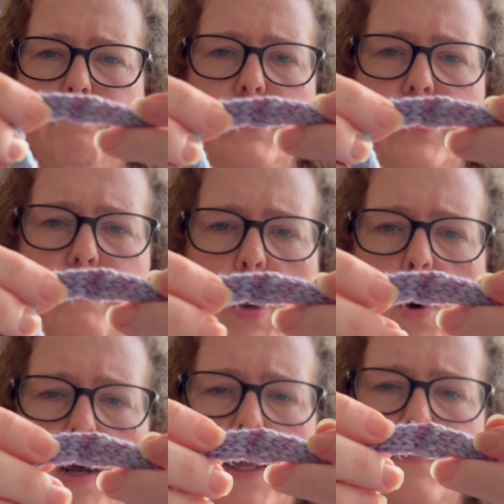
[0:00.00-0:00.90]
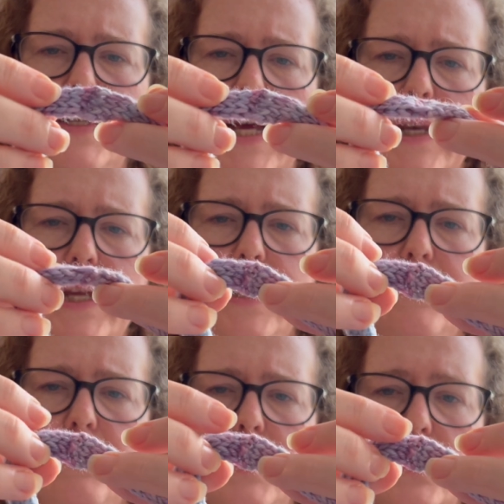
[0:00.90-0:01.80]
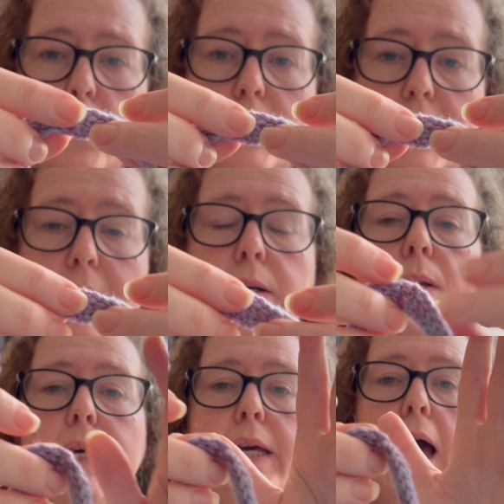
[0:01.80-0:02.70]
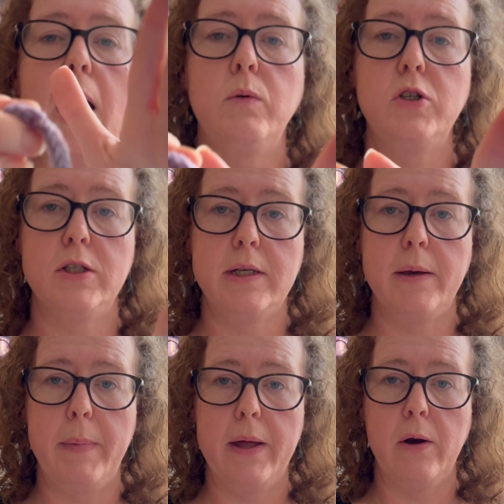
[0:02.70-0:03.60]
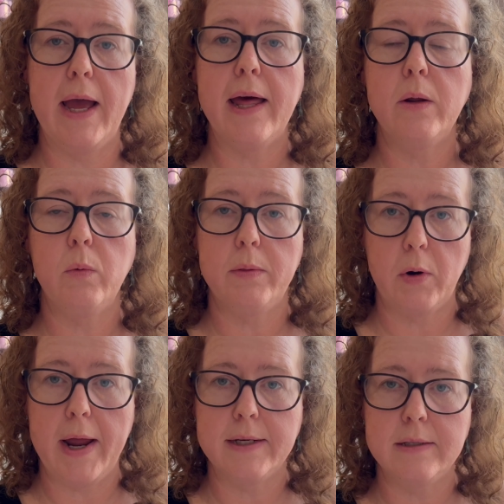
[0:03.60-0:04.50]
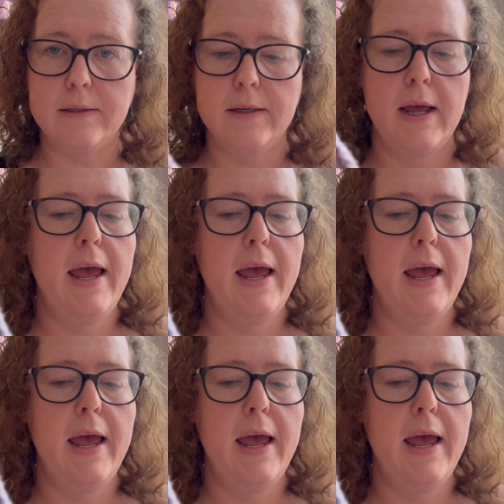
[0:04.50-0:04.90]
small kind of technique difference, or it's literally I will just get better at it with practice.